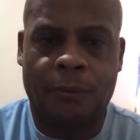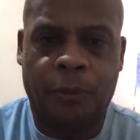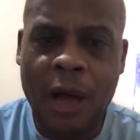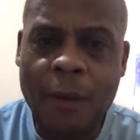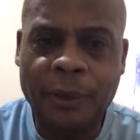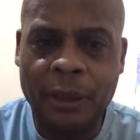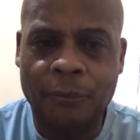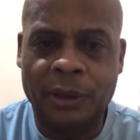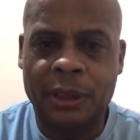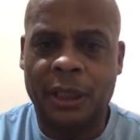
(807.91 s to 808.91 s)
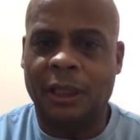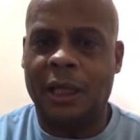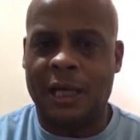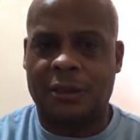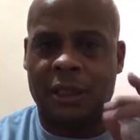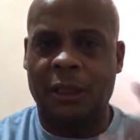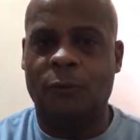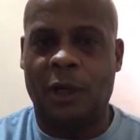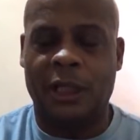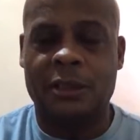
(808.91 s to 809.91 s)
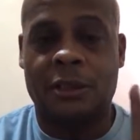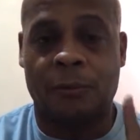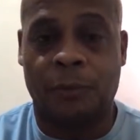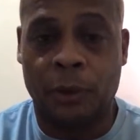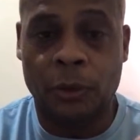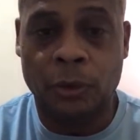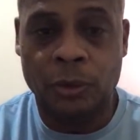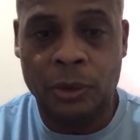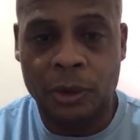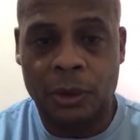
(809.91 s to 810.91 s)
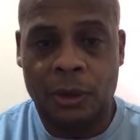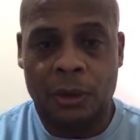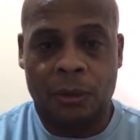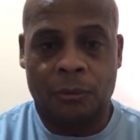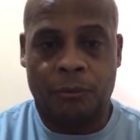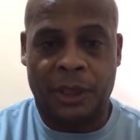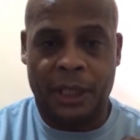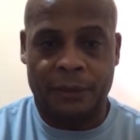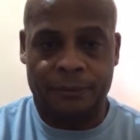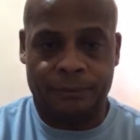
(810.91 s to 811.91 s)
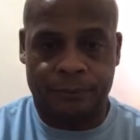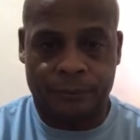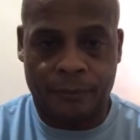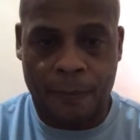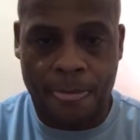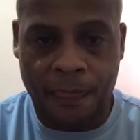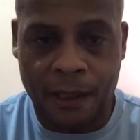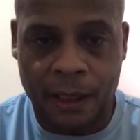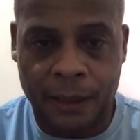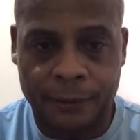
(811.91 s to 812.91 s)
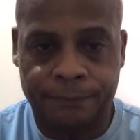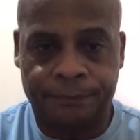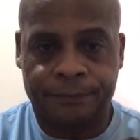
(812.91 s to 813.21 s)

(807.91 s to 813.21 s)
Probably in Manila. I seen one in Cebu, but not